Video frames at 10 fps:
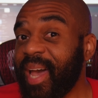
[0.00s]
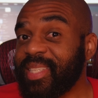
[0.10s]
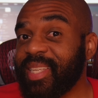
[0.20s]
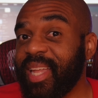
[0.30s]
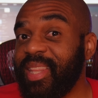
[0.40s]
I
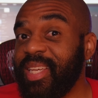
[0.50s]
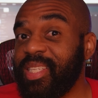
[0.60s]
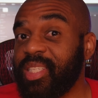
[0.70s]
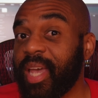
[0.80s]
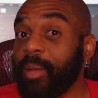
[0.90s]
said,
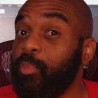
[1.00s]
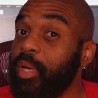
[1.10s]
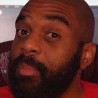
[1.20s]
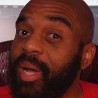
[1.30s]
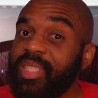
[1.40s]
these check
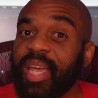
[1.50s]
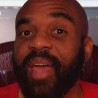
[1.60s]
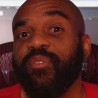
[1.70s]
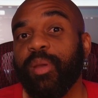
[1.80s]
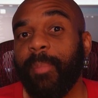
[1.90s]
pretty much
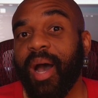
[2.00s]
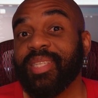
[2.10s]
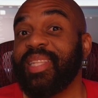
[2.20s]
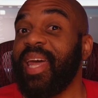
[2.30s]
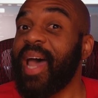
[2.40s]
every
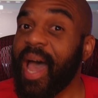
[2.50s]
box that